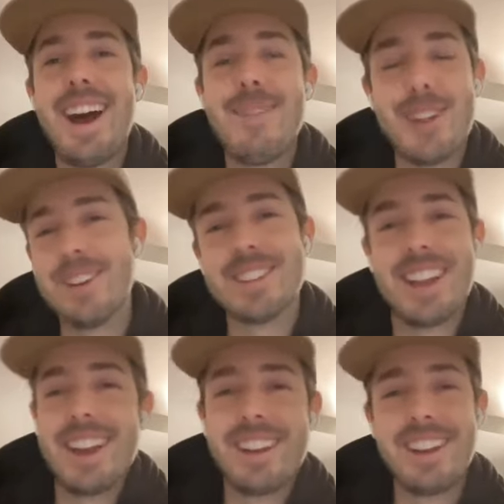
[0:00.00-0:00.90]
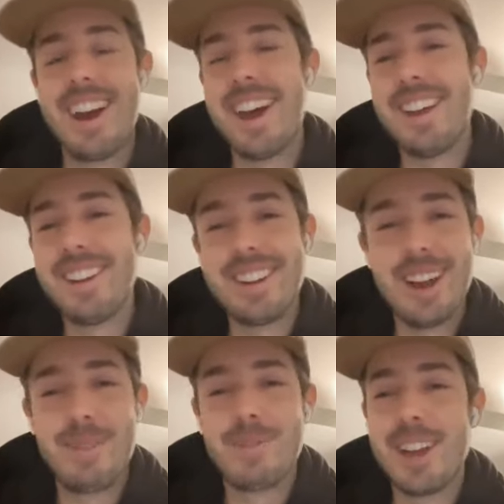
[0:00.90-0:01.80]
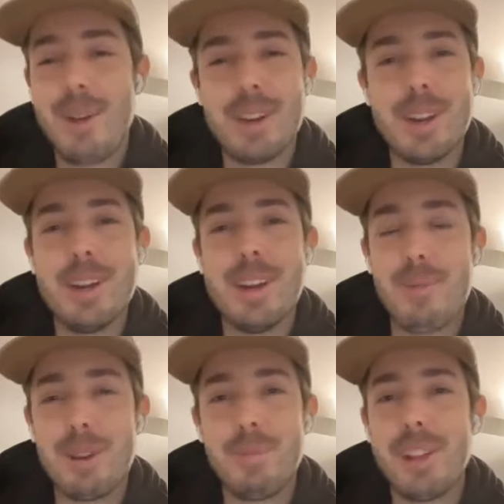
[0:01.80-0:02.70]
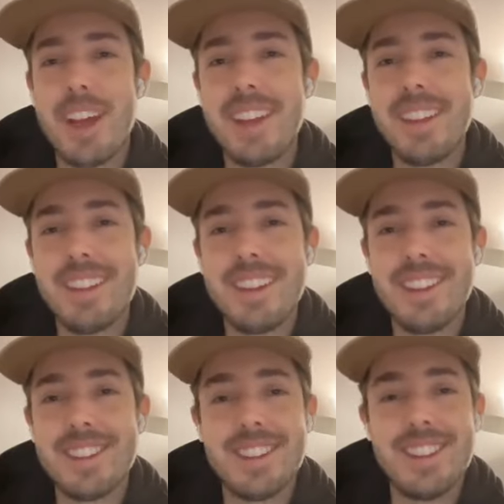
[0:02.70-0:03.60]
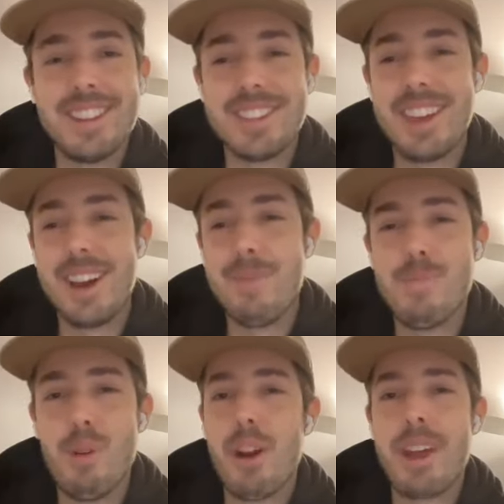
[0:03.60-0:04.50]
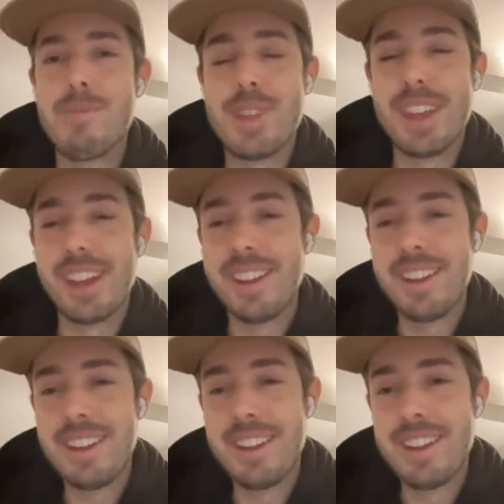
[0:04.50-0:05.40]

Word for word: um, and I was like, I, I've, I'm gonna, I'm gonna play into this uh, Bored Ape thing.